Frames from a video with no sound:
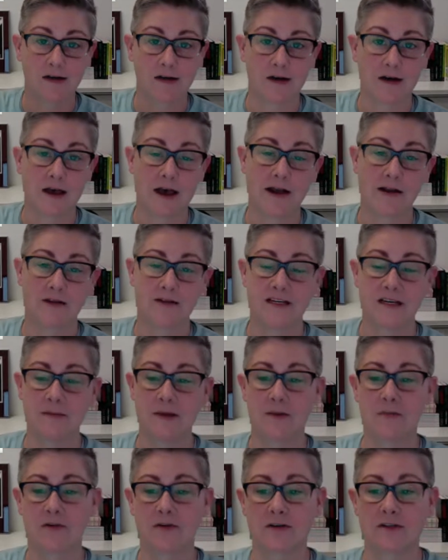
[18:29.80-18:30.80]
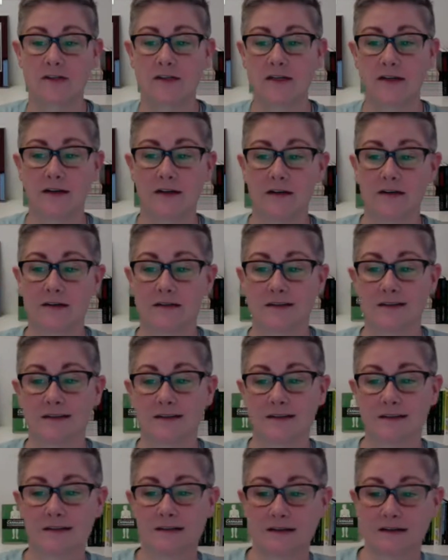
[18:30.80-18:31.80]
Uh, N L C members, it is
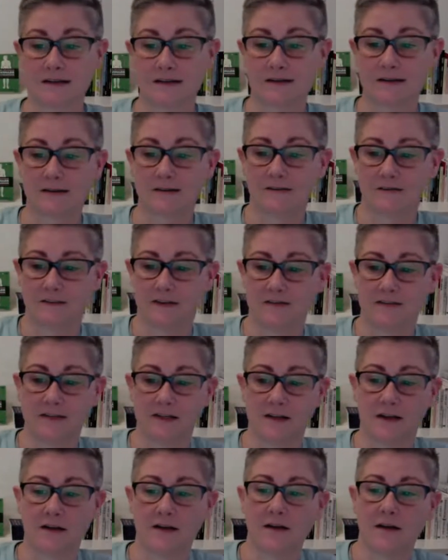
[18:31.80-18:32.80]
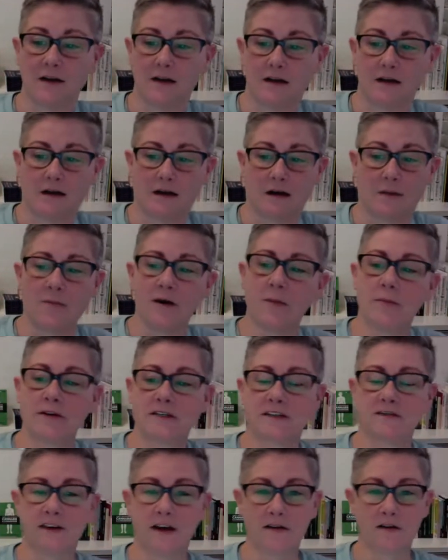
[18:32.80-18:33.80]
six fifty. Uh,
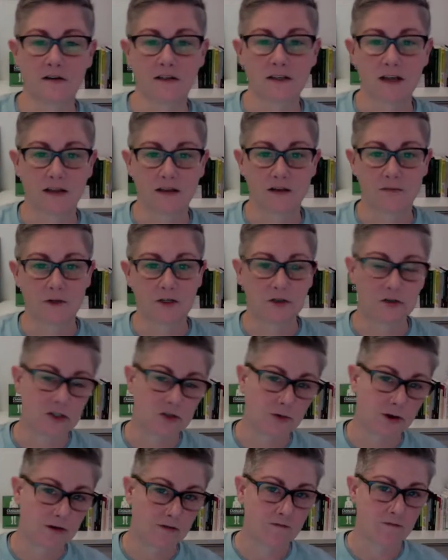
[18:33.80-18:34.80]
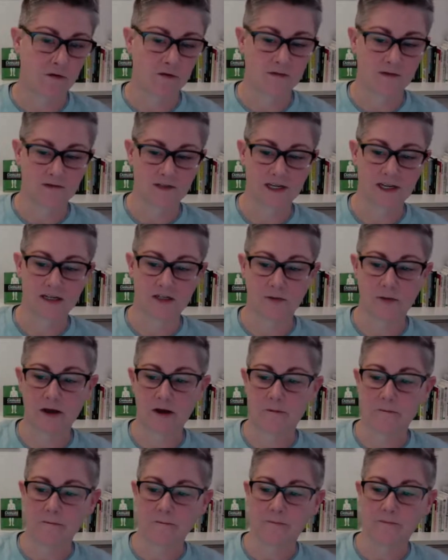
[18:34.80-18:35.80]
public defenders get the reduced rate of four fifty as
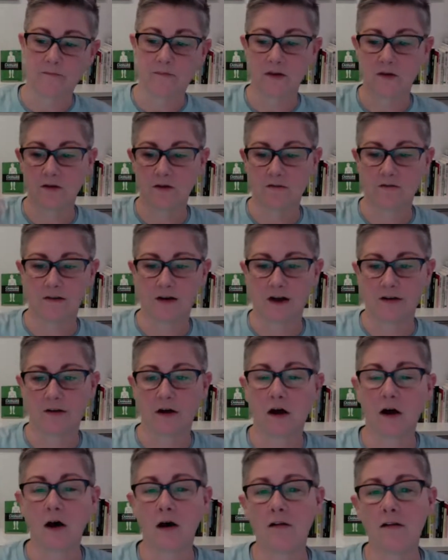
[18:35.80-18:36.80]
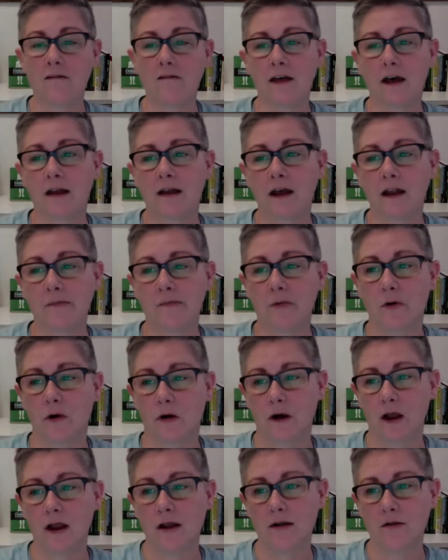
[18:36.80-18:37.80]
well. You can find all of that and
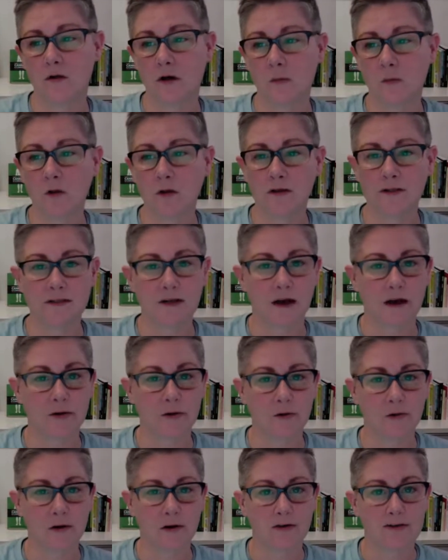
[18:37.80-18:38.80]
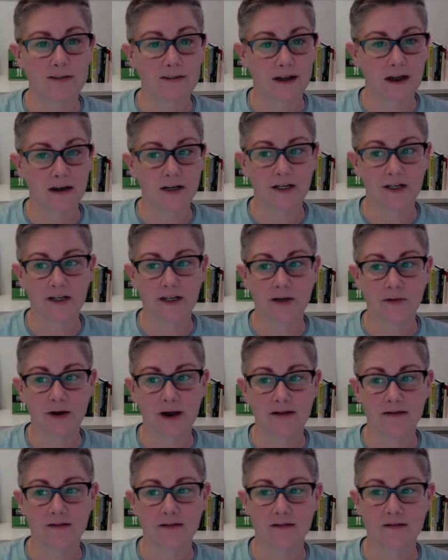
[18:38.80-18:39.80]
more at normal dot org slash Key
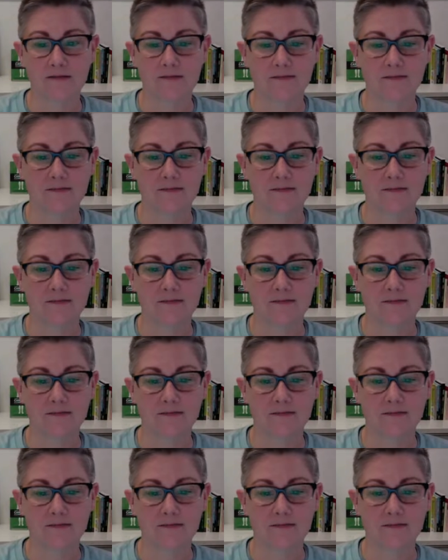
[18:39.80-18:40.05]
West.